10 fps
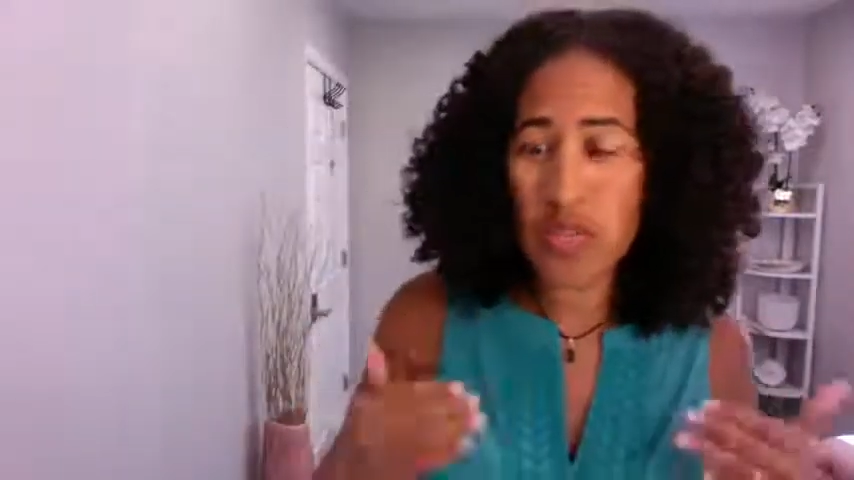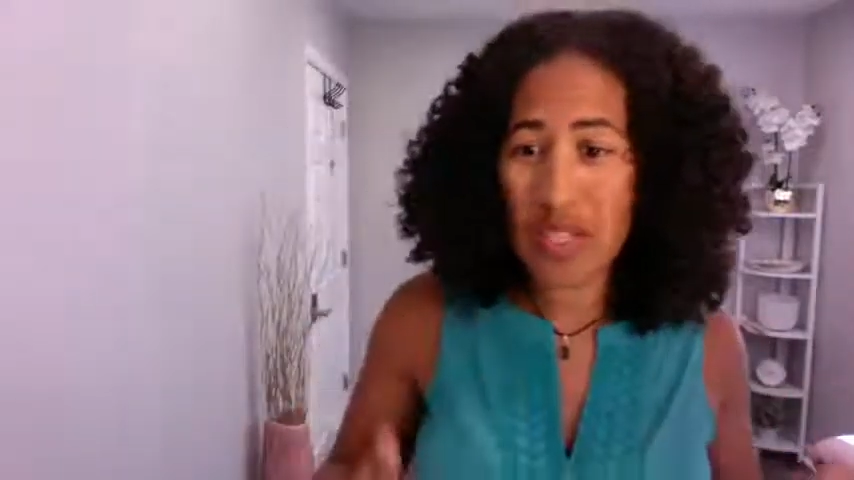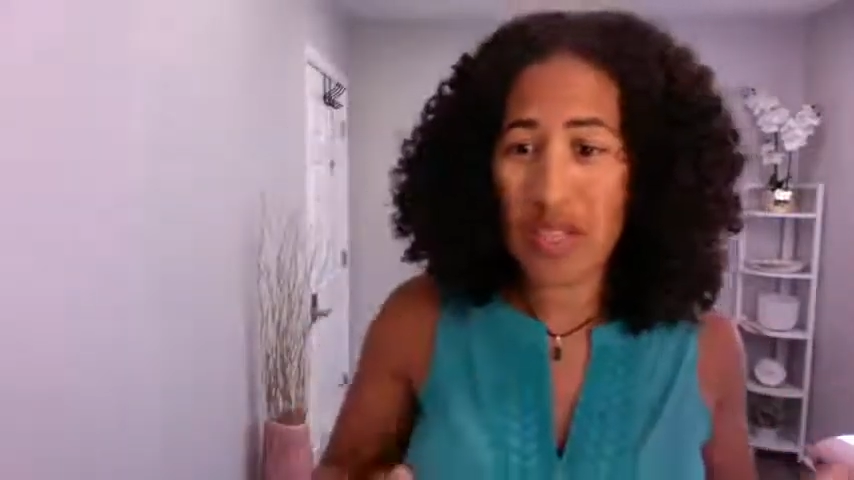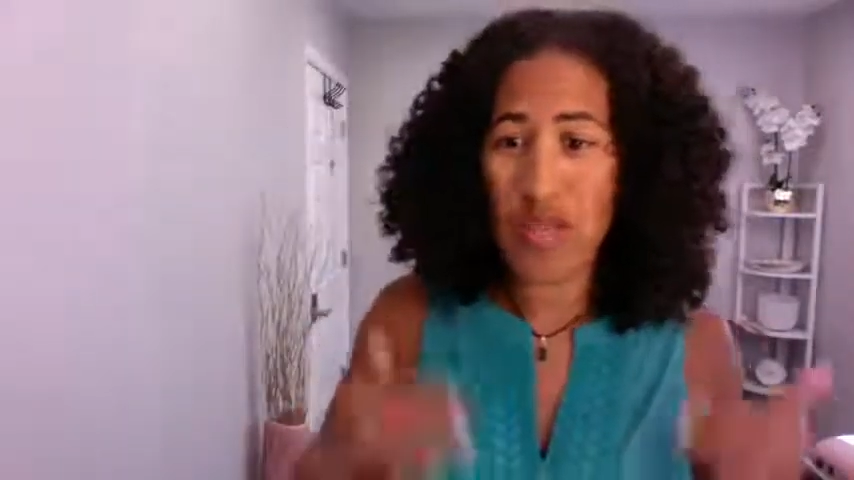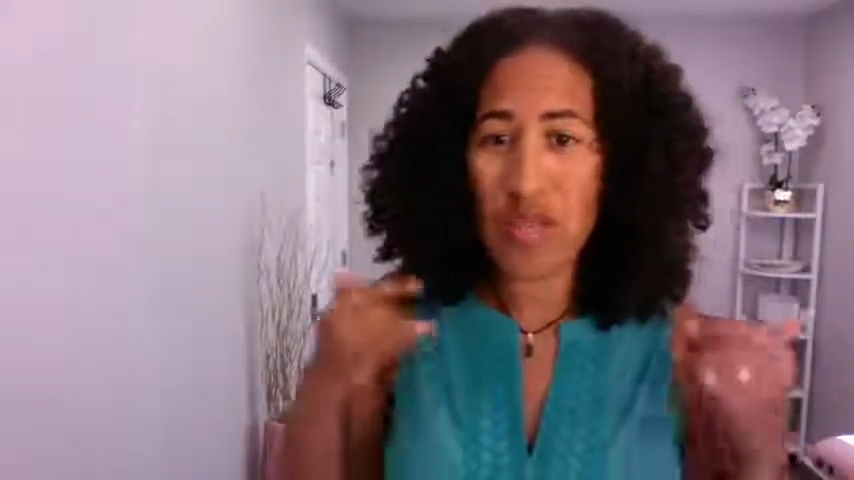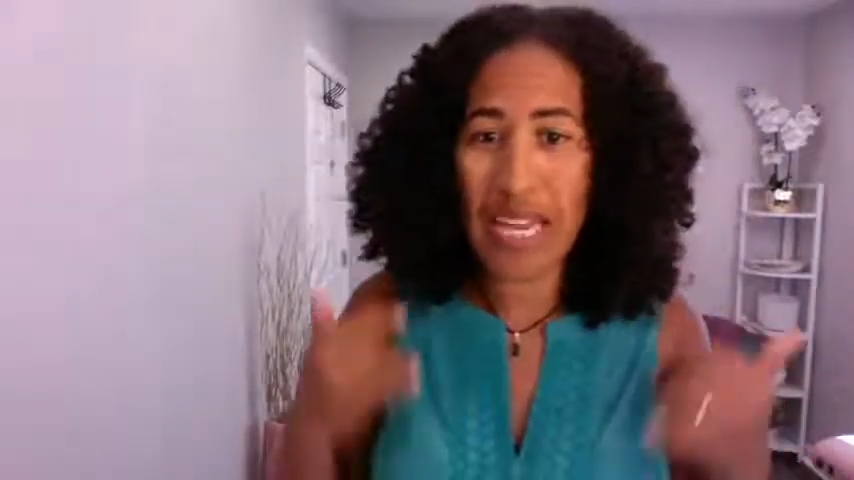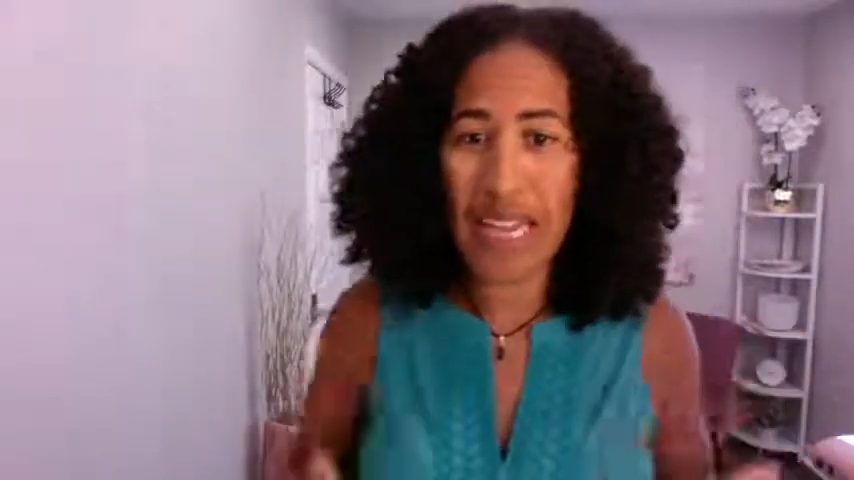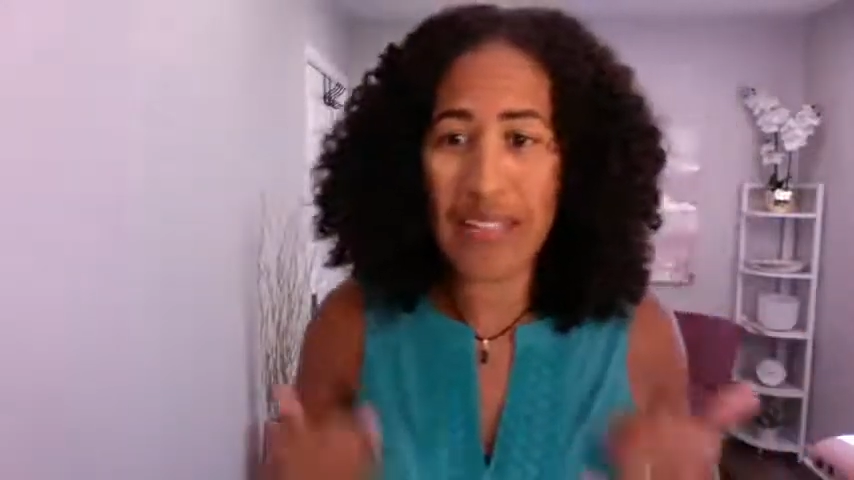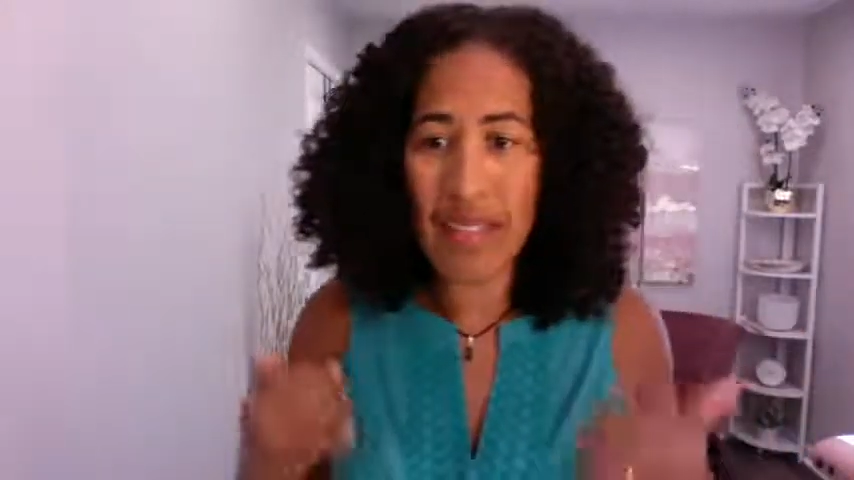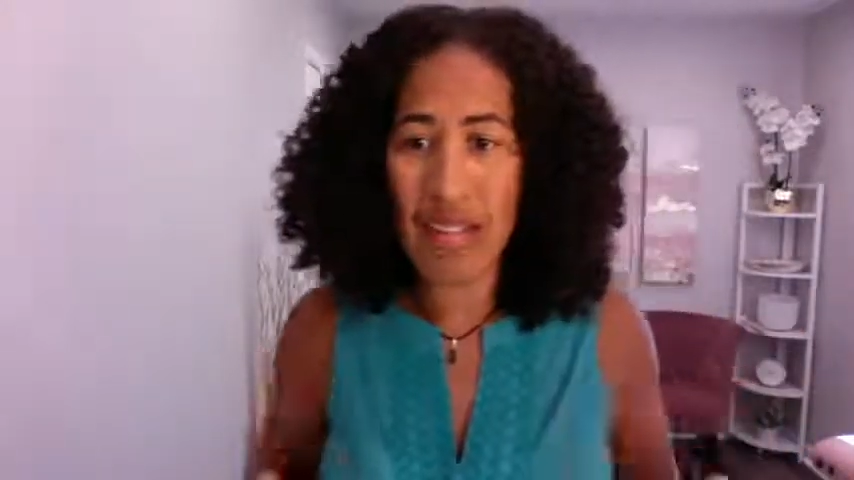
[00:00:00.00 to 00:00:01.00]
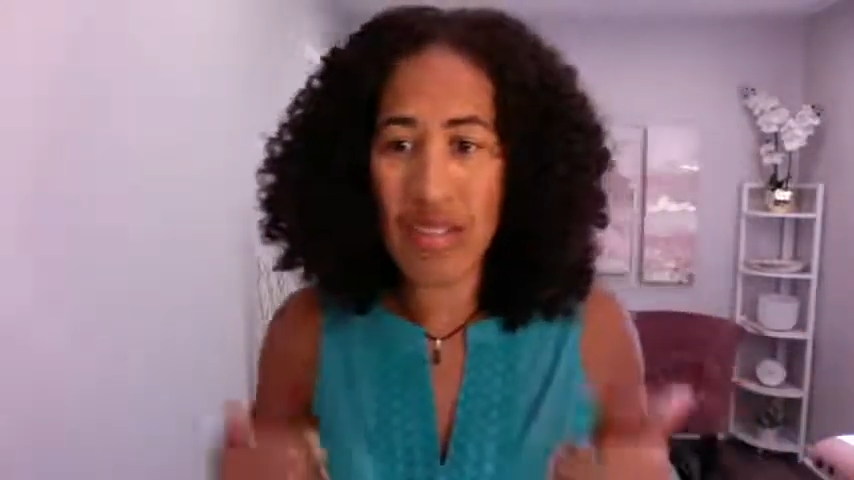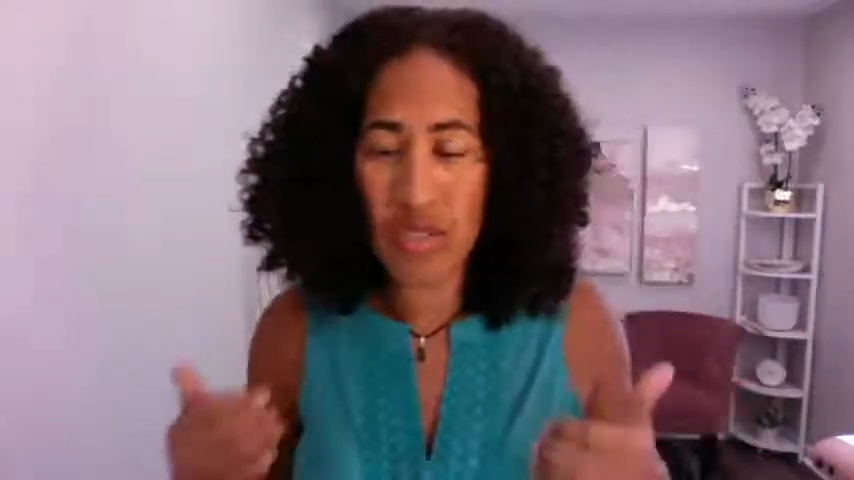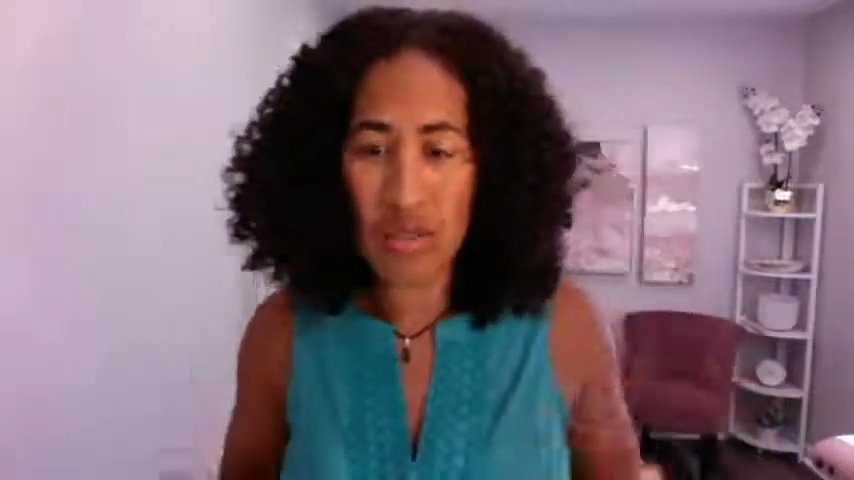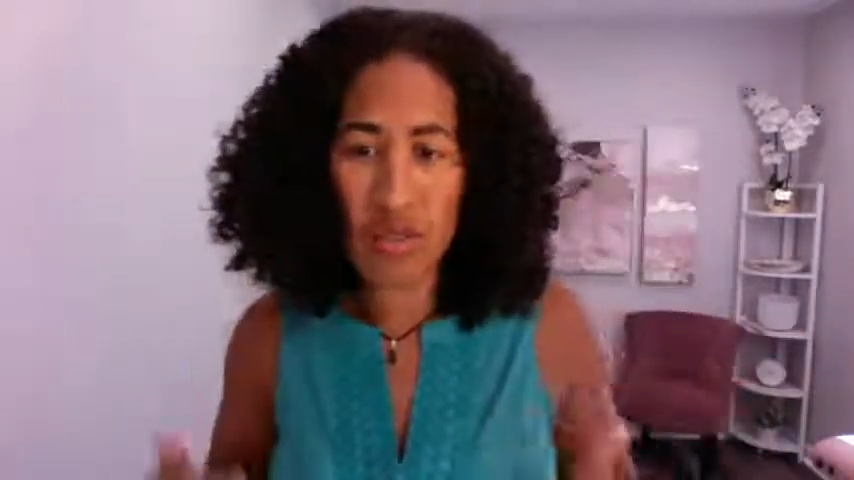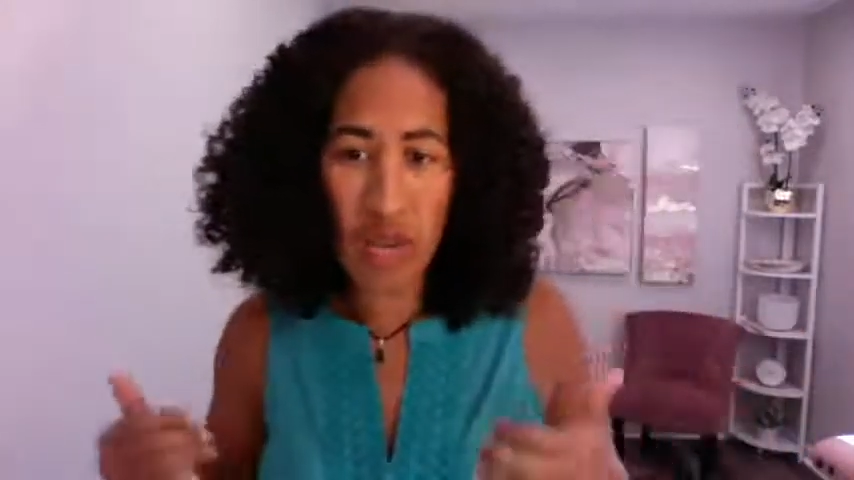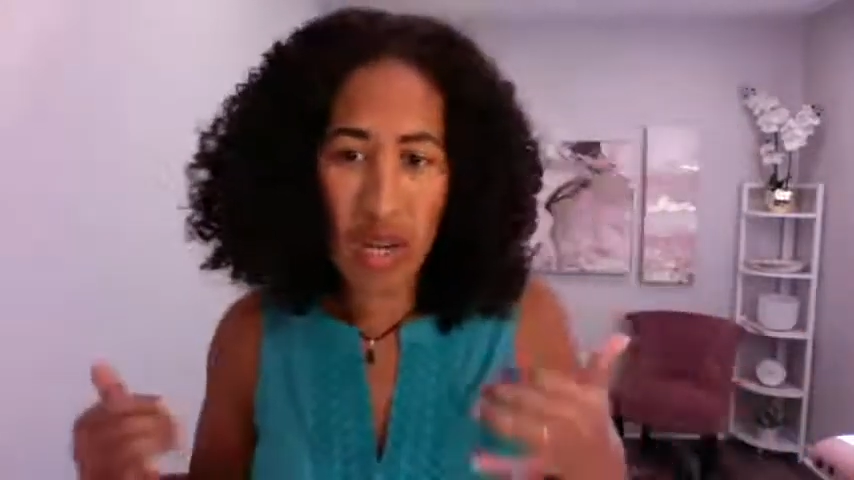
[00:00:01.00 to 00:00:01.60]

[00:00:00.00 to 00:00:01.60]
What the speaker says: things you cannot do